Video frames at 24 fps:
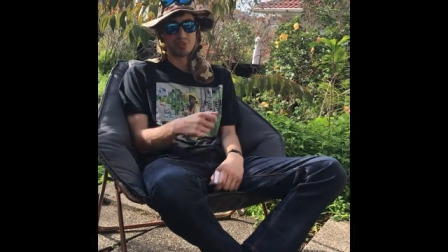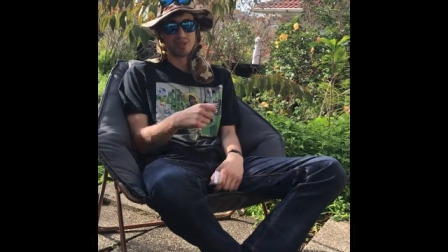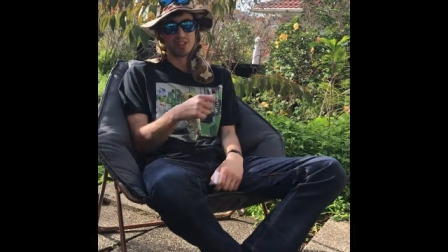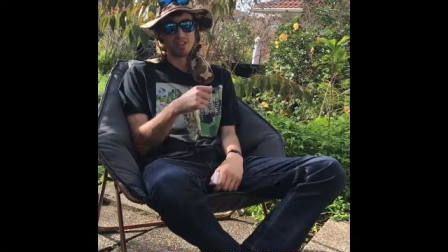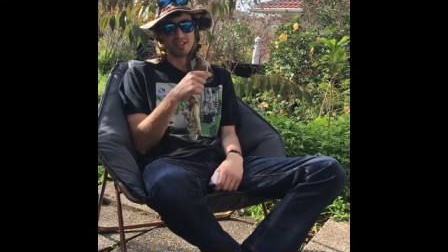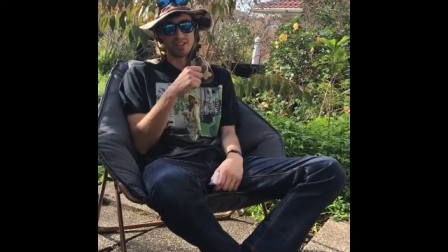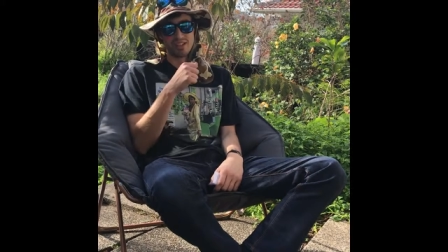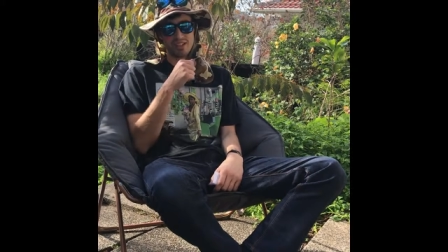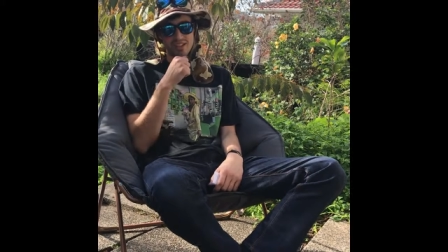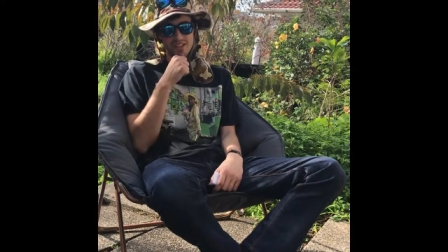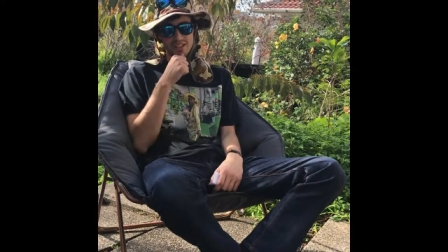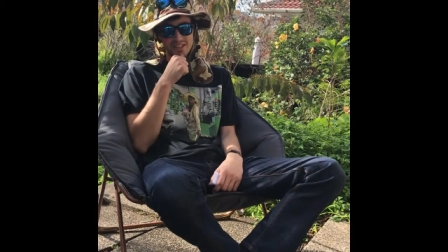
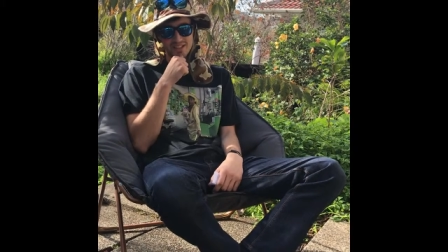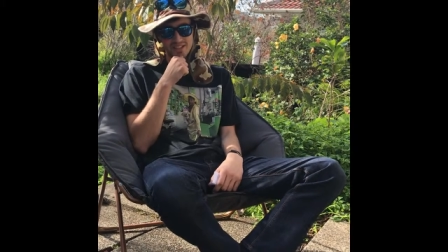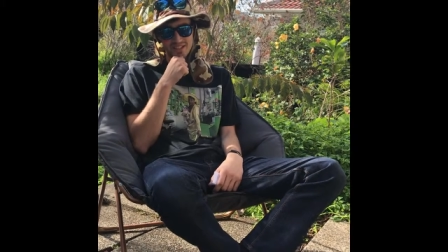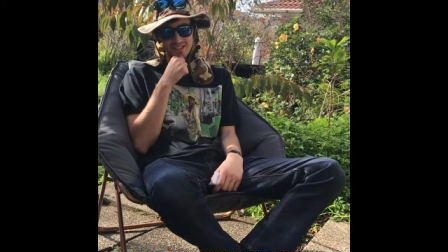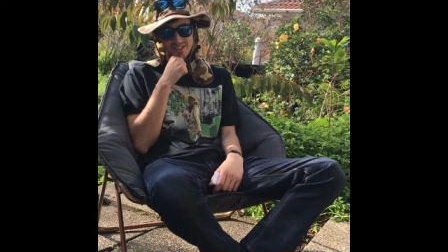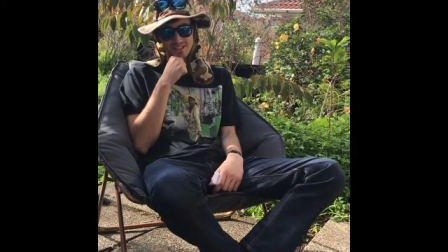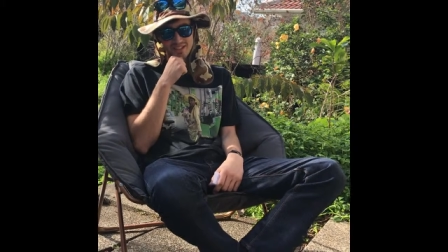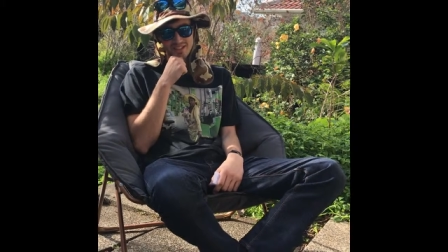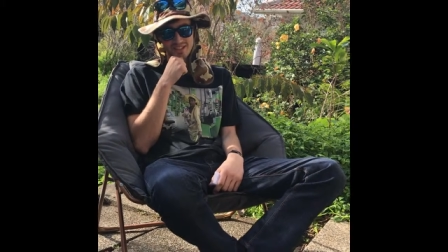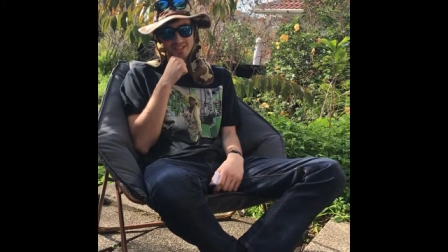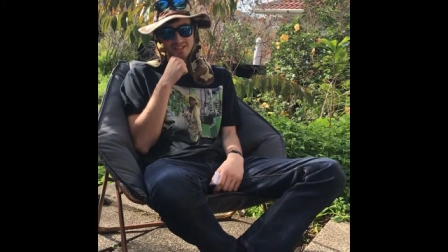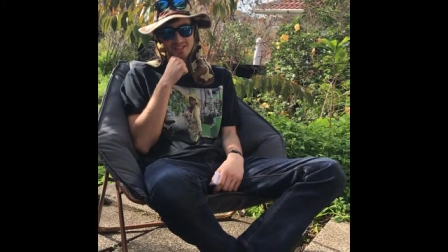DOS
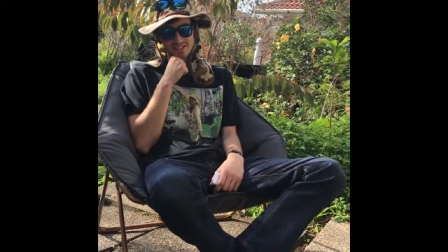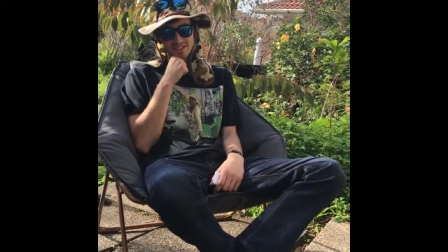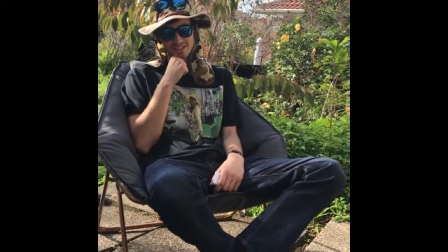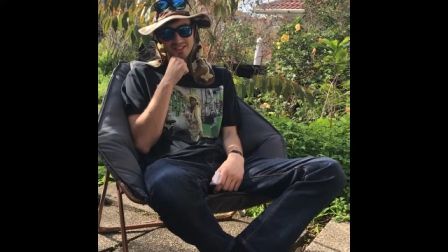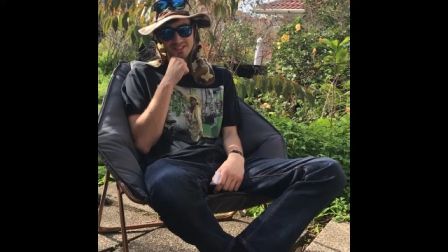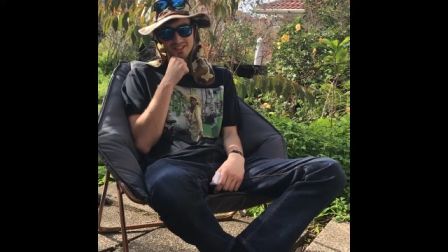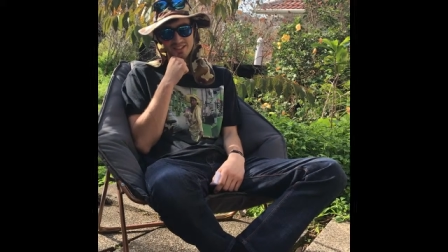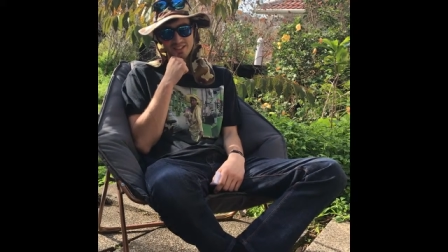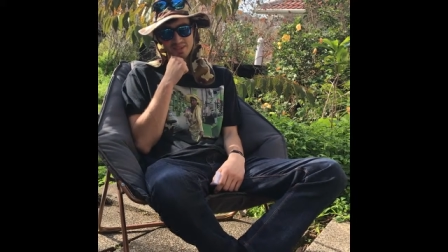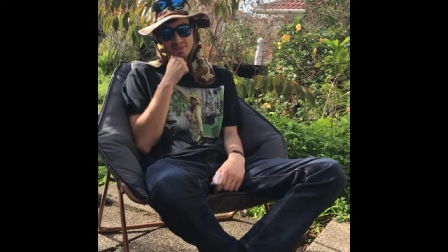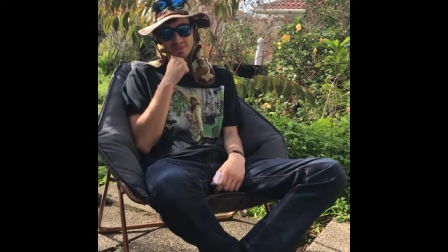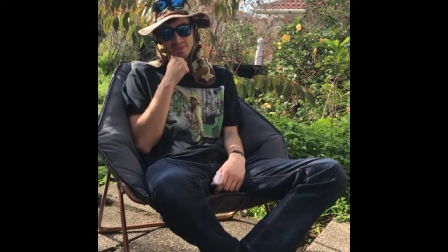times at
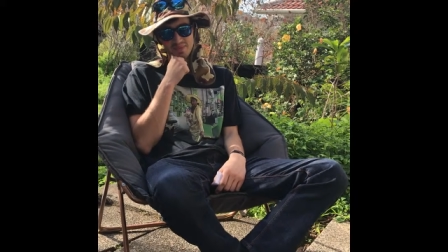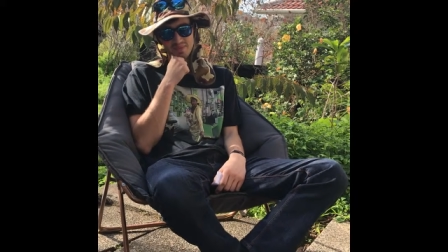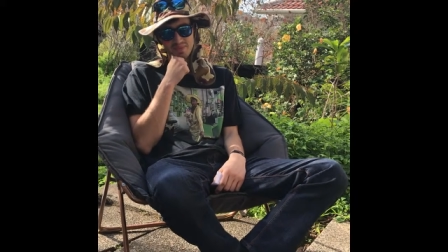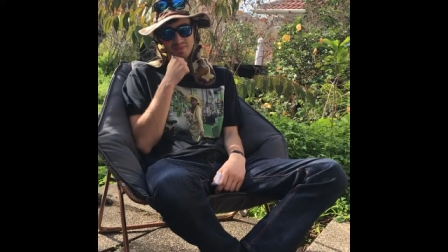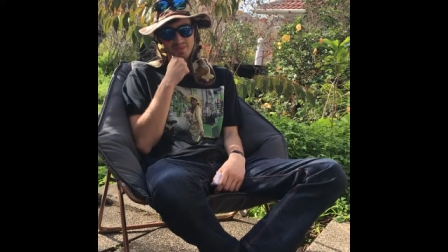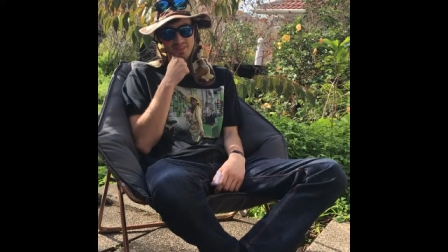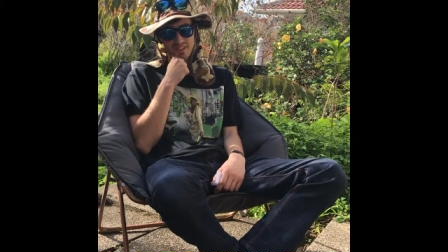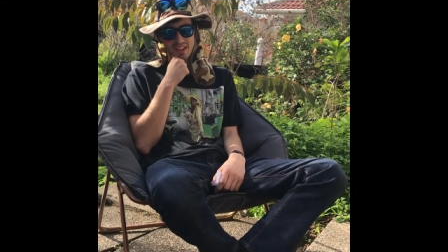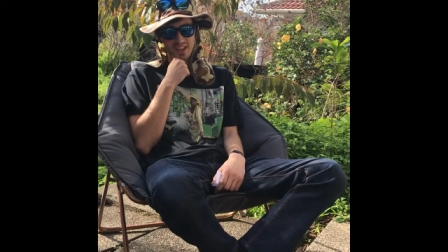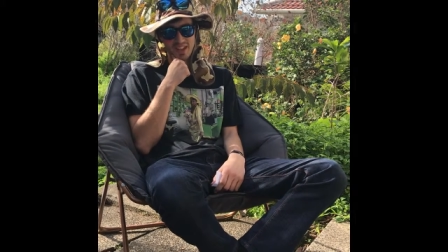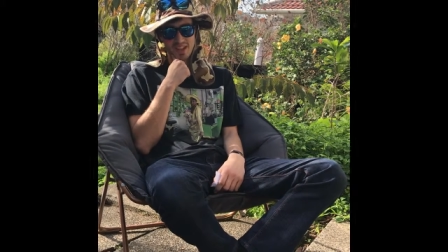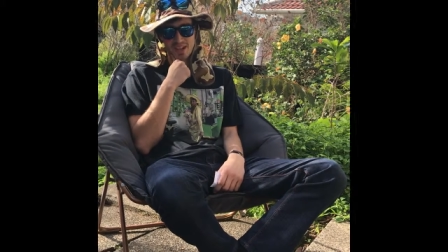least.
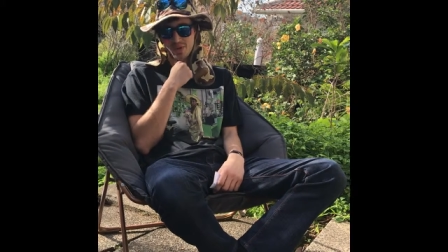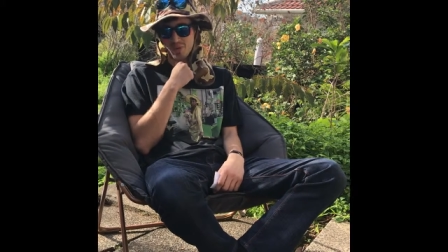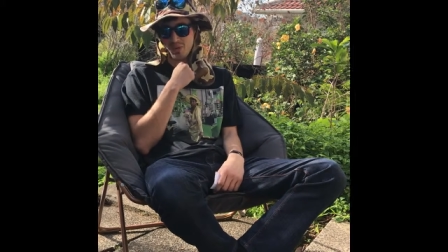Yeah.